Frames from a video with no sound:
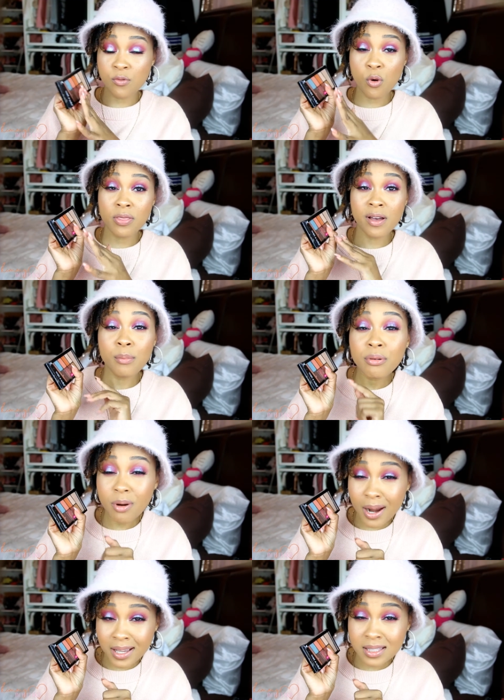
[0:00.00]
for the
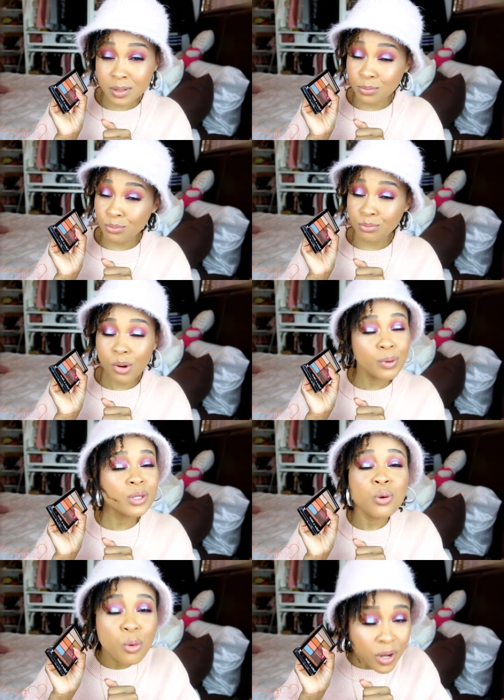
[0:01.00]
price. What we
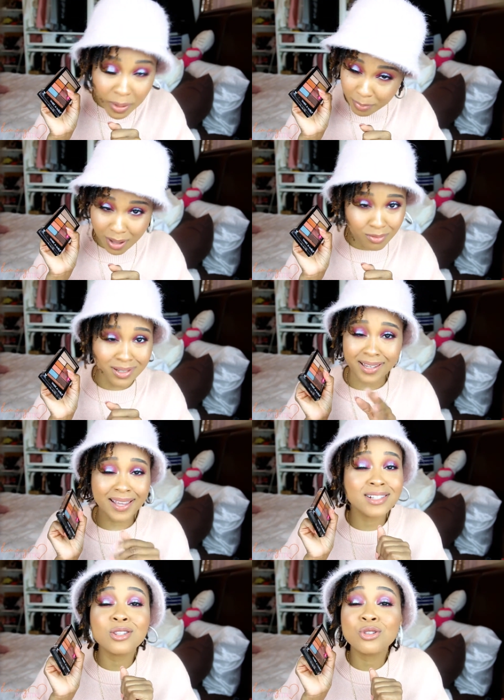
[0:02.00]
talking about? Like,
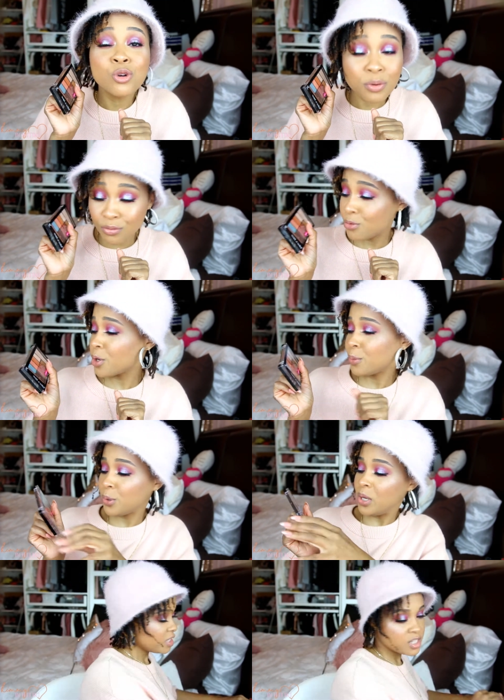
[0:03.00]
it's super affordable.
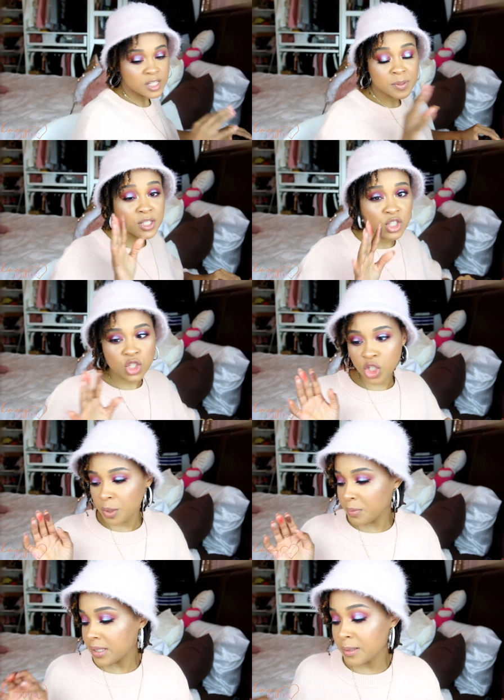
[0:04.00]
Just because it's
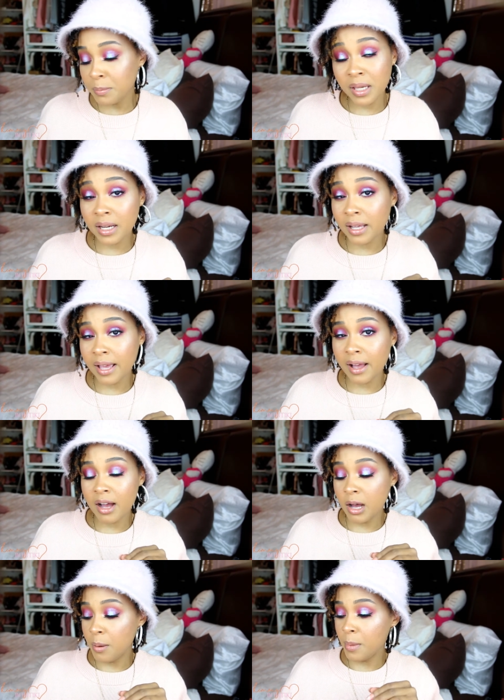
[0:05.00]
cheap doesn't mean
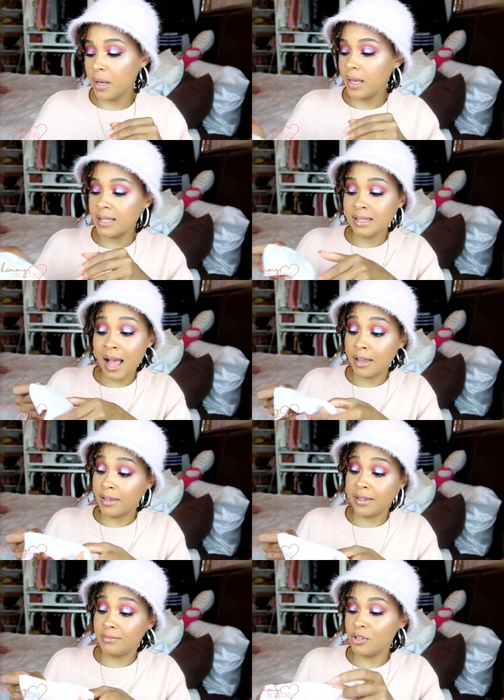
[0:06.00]
it's not
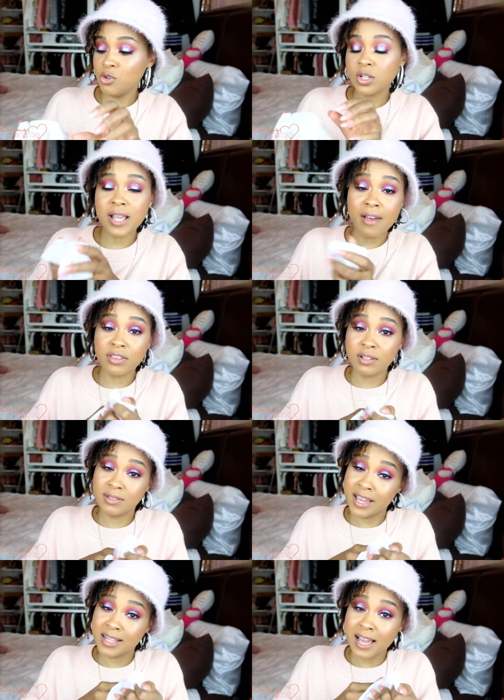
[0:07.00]
good. You just have to
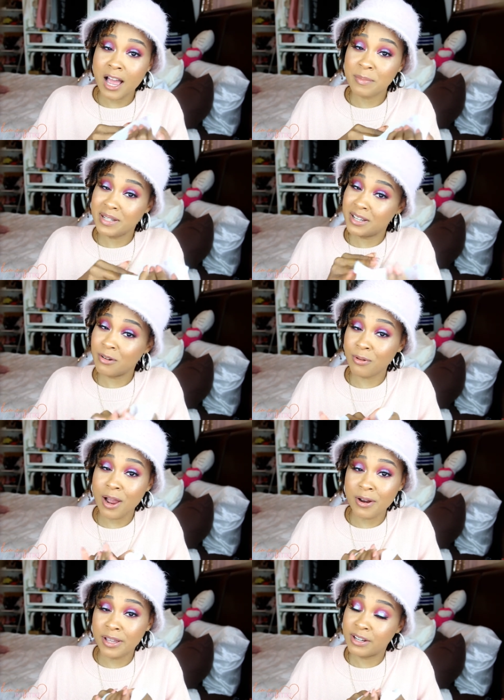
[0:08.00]
take time and dig
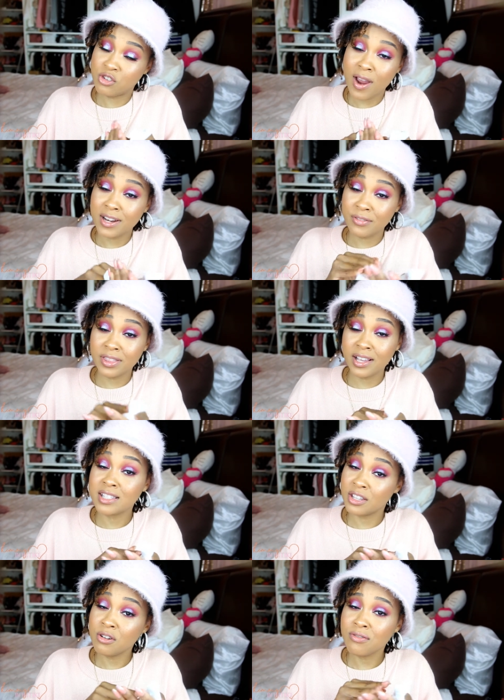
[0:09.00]
around and try different things,
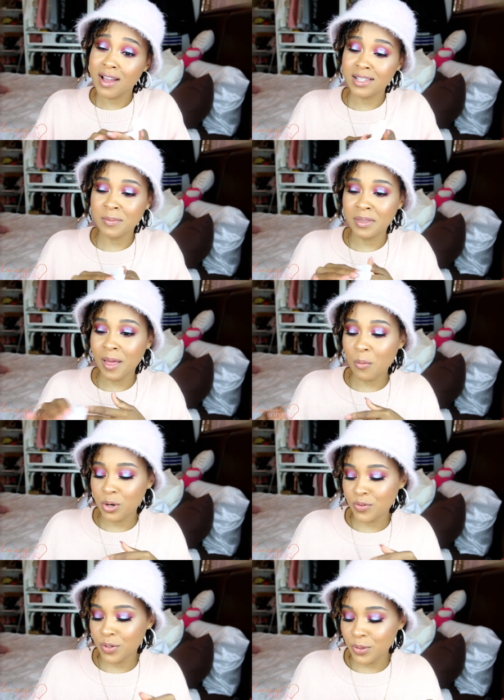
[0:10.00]
and you'll find something that
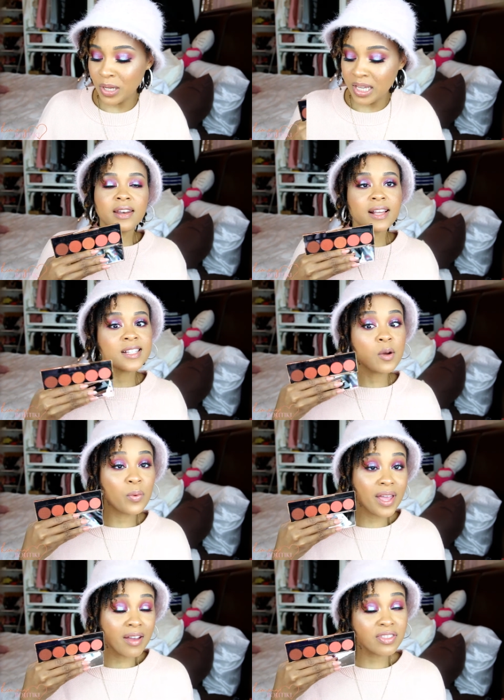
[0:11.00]
works for you. Next up, we
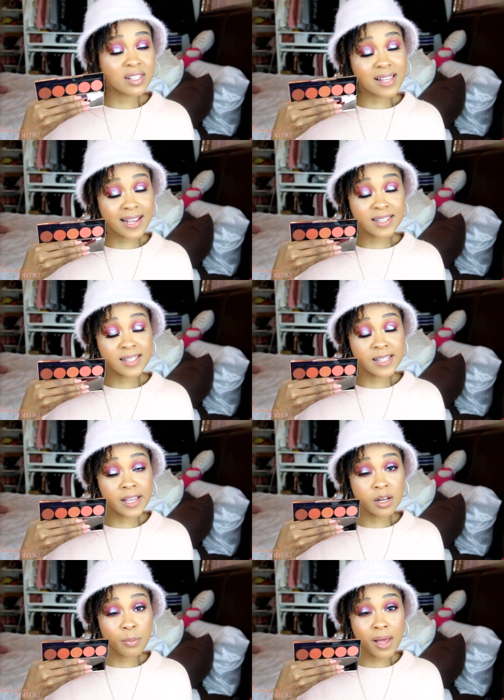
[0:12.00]
have the Sassy
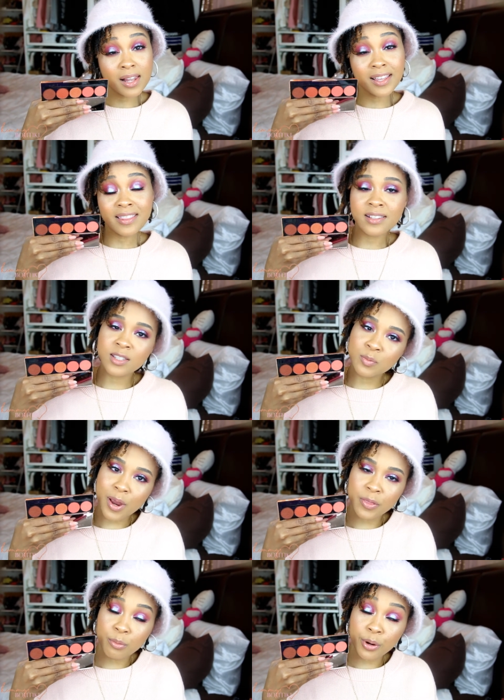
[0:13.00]
Sienna palette, and this is by
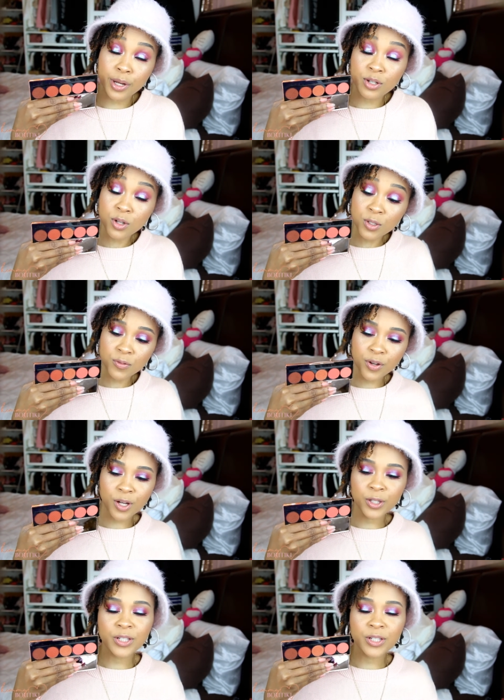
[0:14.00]
the brand Dose of Colors.